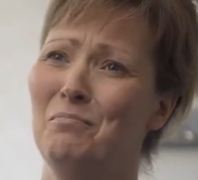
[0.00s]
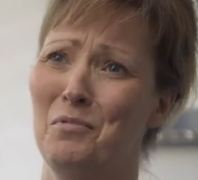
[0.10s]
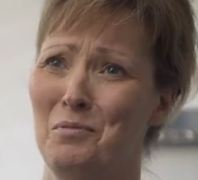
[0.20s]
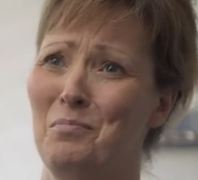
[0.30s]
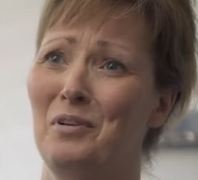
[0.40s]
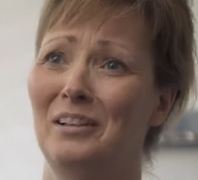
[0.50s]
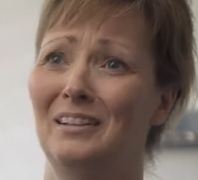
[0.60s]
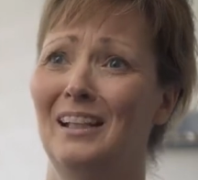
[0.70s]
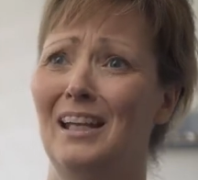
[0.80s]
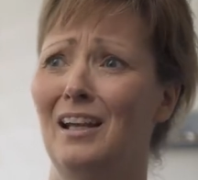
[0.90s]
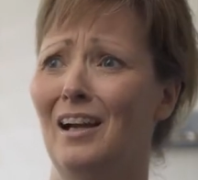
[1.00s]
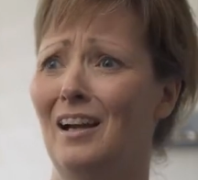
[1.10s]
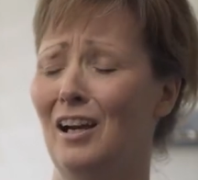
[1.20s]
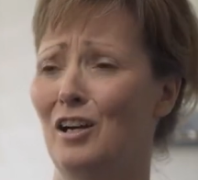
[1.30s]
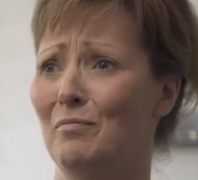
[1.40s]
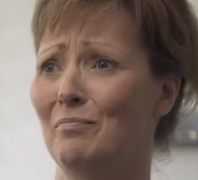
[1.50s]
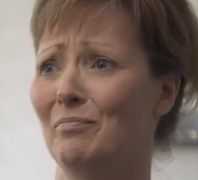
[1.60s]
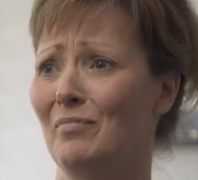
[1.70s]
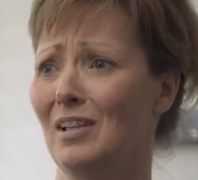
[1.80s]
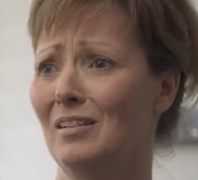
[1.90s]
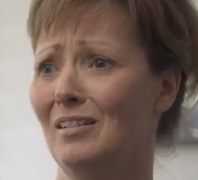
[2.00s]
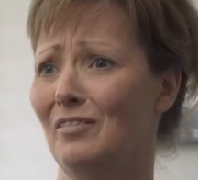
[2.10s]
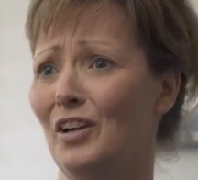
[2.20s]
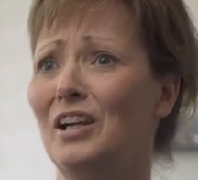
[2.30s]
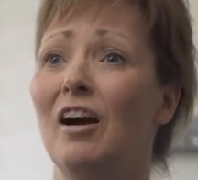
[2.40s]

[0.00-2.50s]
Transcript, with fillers: more importantly, um, very